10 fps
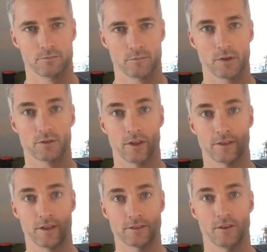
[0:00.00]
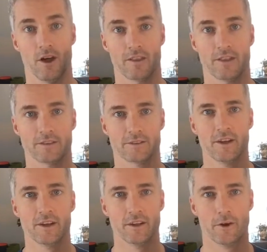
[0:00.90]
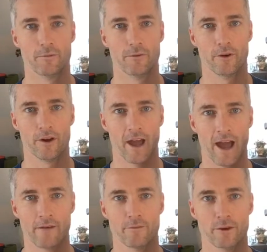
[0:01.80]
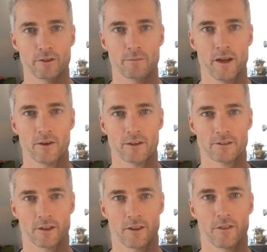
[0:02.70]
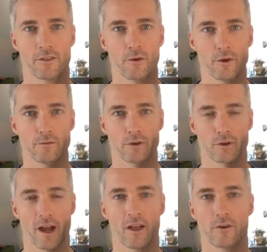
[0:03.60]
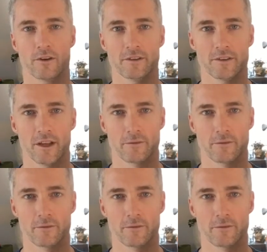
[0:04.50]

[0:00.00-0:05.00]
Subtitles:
Okay, so that's a lot. That's, for an average male, that's like a third of your calorie intake.